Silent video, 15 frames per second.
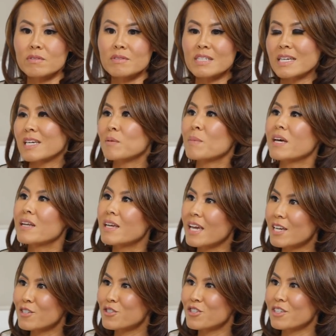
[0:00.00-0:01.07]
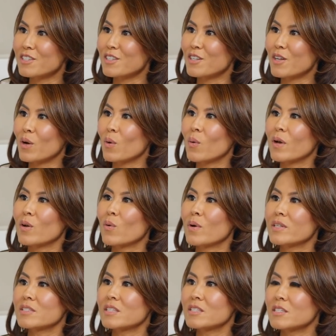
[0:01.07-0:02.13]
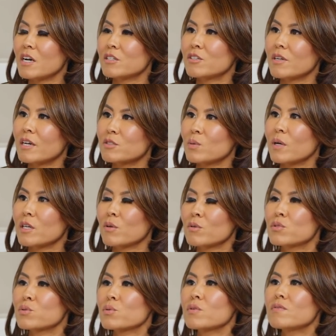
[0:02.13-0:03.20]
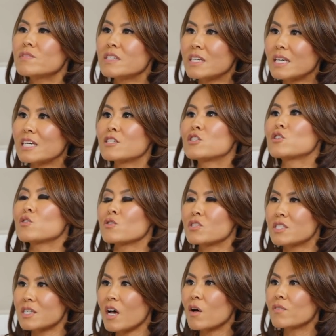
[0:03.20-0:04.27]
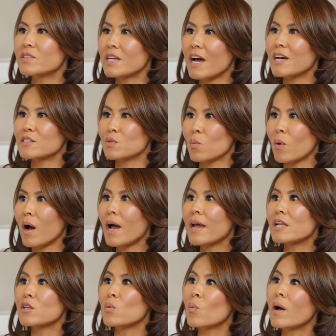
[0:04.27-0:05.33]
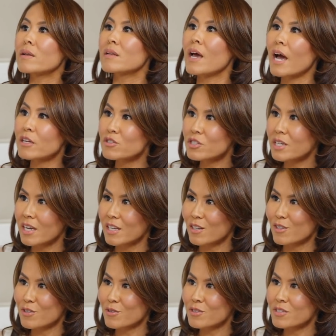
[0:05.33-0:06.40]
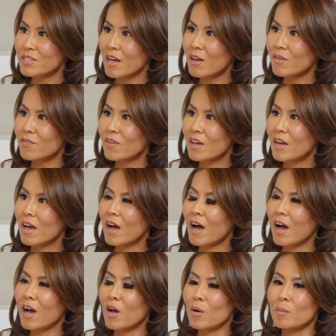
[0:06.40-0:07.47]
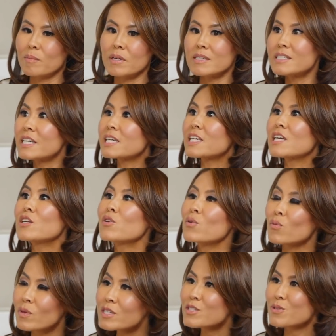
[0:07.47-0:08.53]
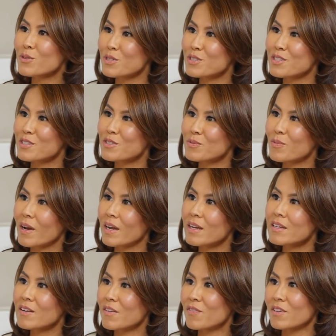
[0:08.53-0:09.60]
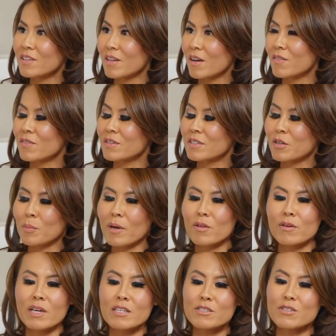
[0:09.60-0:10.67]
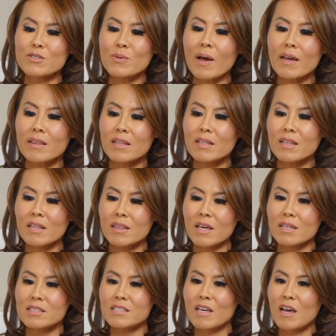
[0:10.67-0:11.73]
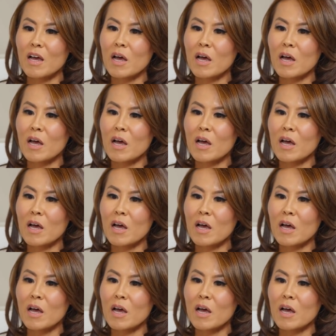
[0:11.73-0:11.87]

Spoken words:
taking medication, you know, and going to the doctor to ask why. You were sort of digging into yourself to ask why, and you went and educated yourself, and taking in your resources, right, of a nearby location. So I think that that's